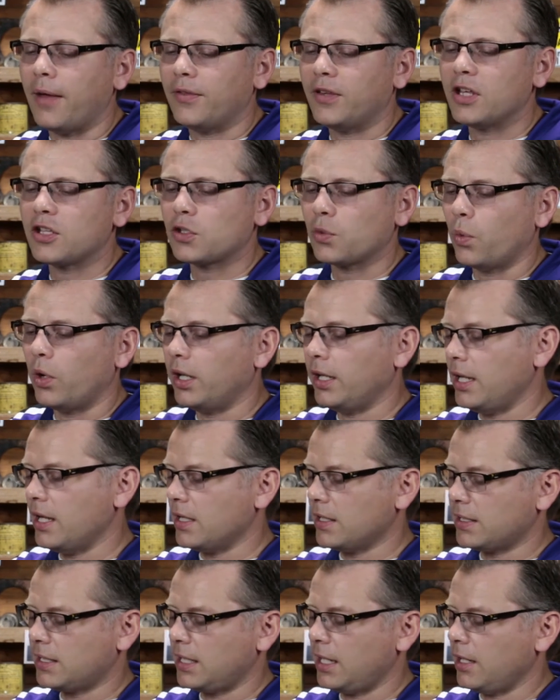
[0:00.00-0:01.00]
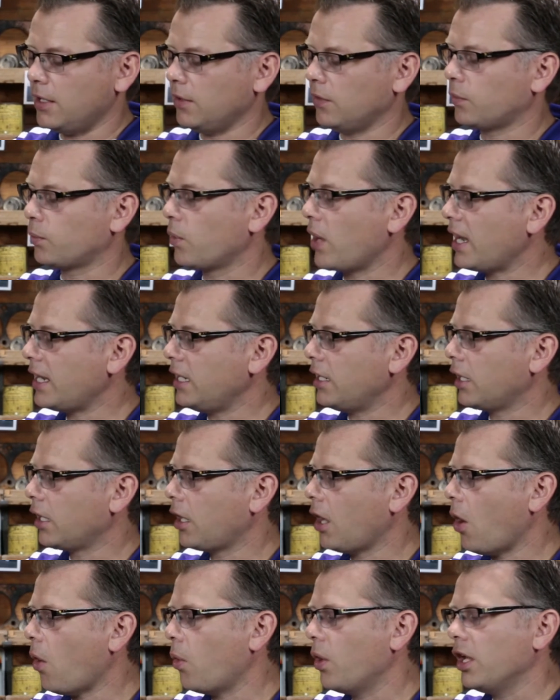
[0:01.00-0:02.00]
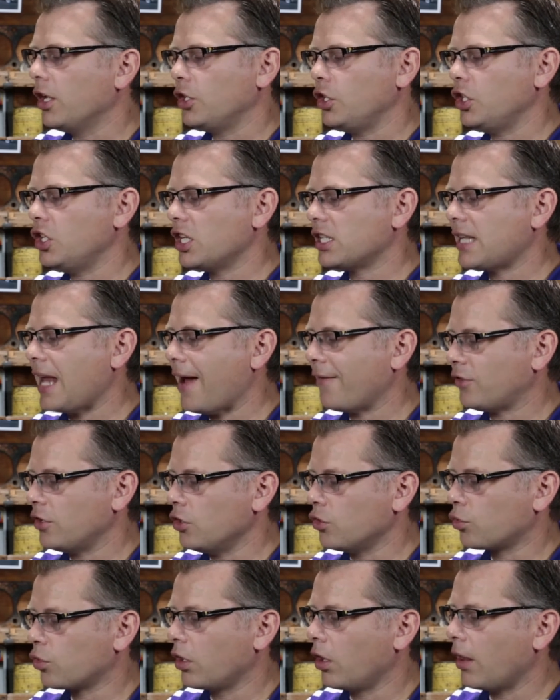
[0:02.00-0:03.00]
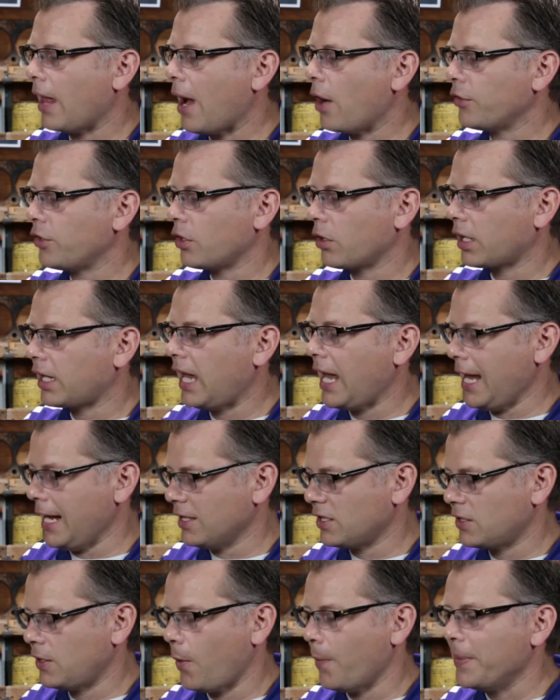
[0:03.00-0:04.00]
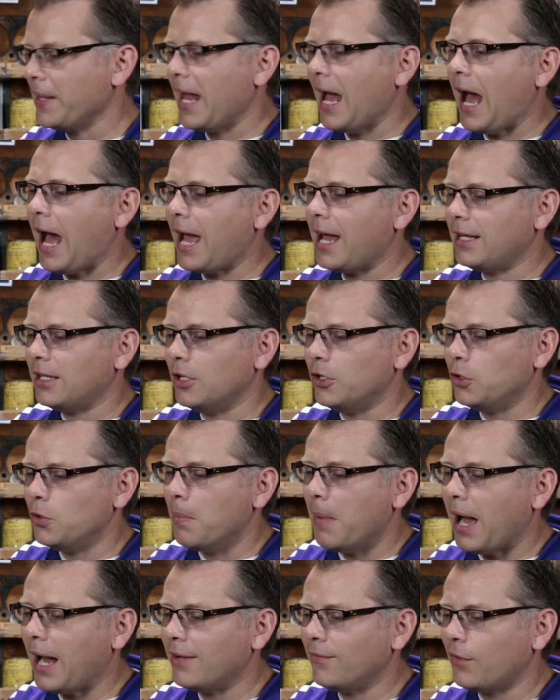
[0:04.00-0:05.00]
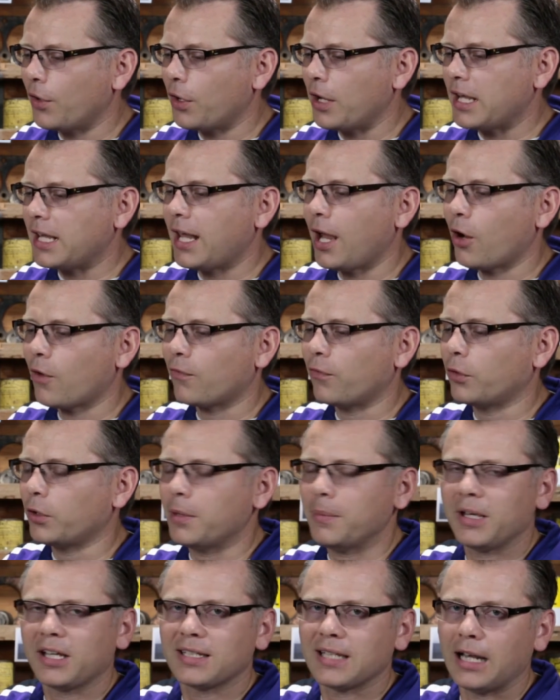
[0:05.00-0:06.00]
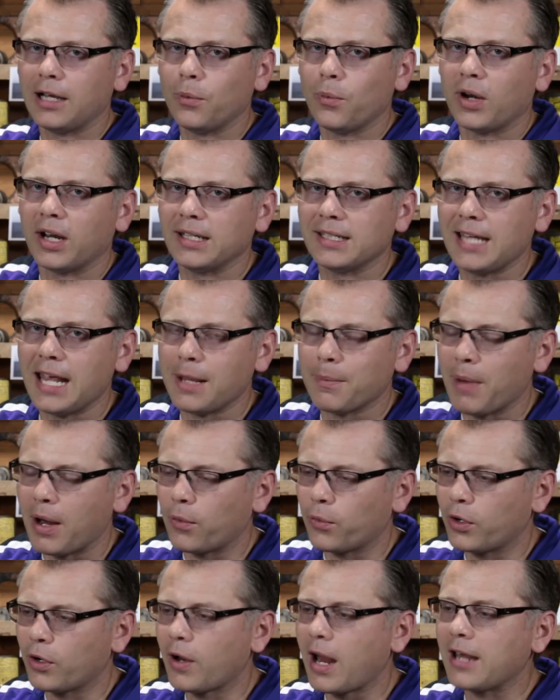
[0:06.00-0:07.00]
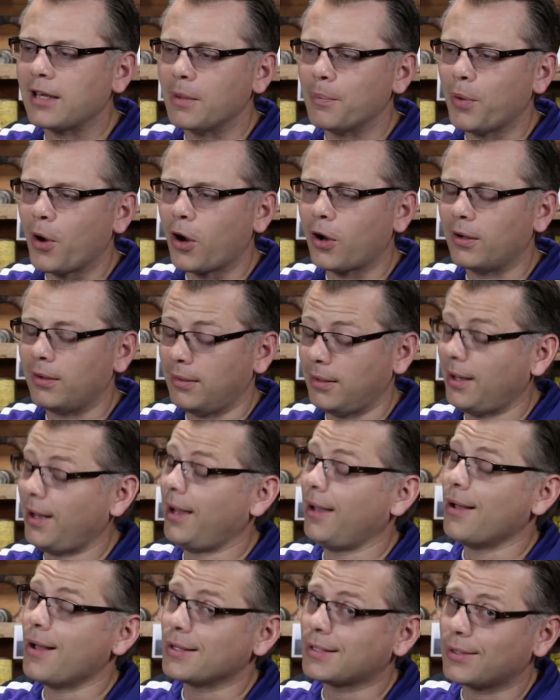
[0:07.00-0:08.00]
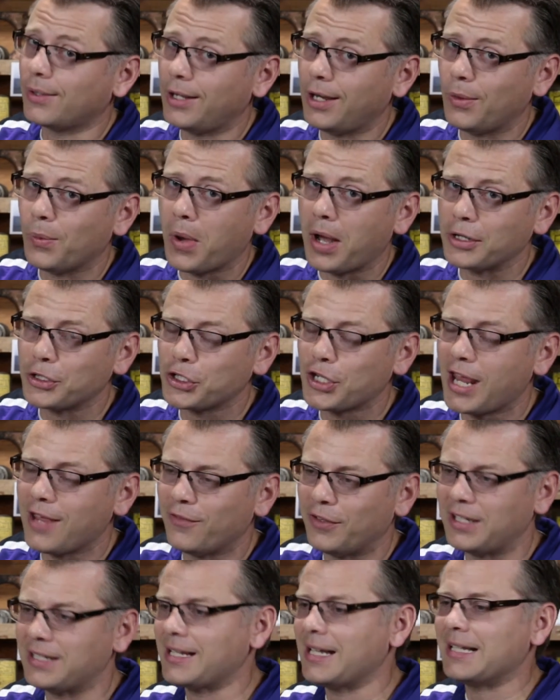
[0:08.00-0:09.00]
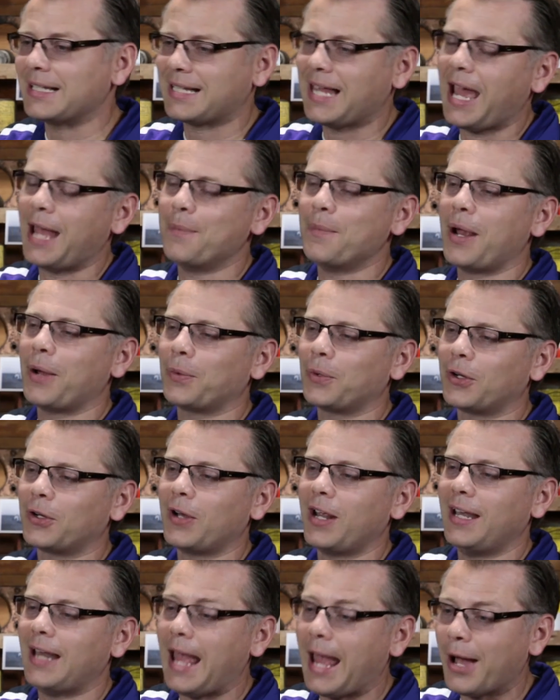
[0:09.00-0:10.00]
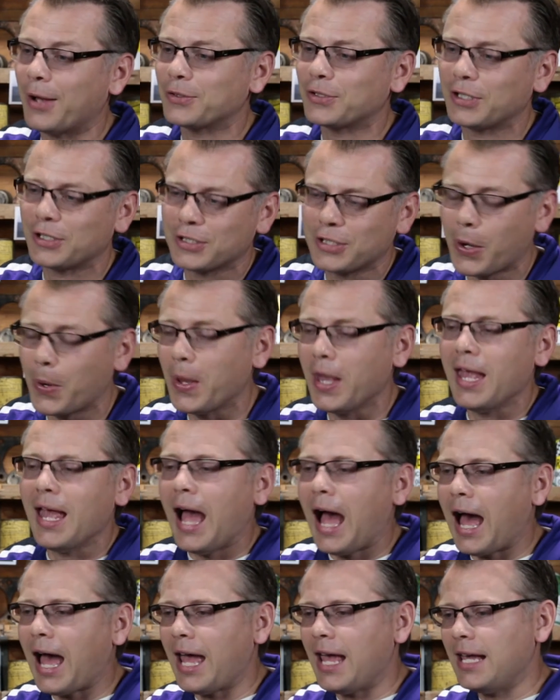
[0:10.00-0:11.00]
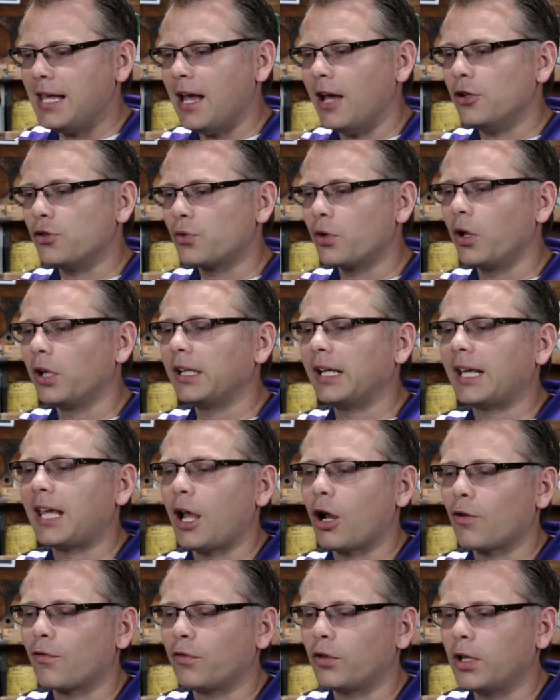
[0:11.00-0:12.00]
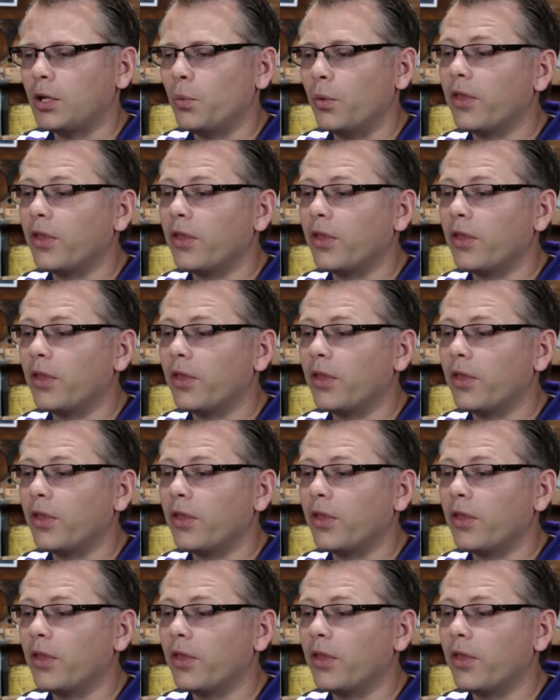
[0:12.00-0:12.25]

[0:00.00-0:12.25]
This one is ready to go. You just have to drill out your case. So I had to do mine very carefully because I didn't want to take my rear end apart. I also didn't want shavings inside my rear end housing, so I drilled it carefully